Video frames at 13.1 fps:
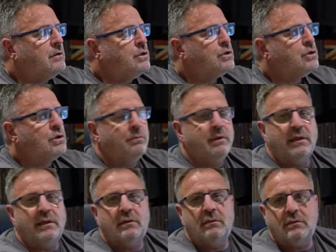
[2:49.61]
Just
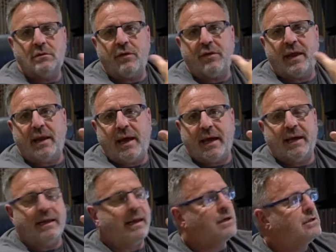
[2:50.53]
something so that I
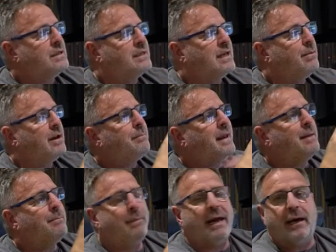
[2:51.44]
can actually see. But I'd make
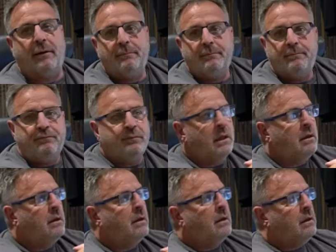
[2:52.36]
it bigger.
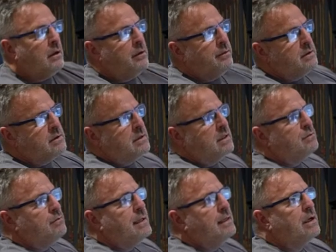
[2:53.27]
You know, there's
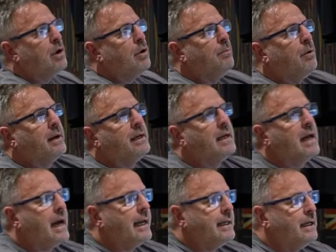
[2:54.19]
really no point in
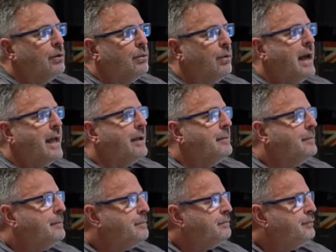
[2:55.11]
hiding away.
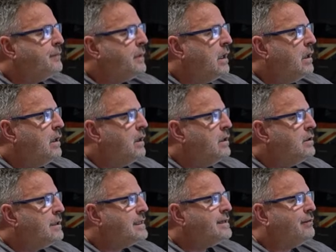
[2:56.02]

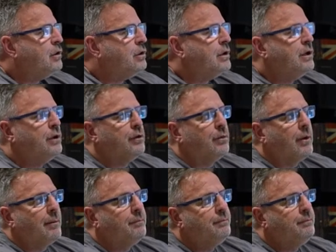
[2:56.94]
So let's have a look at another one.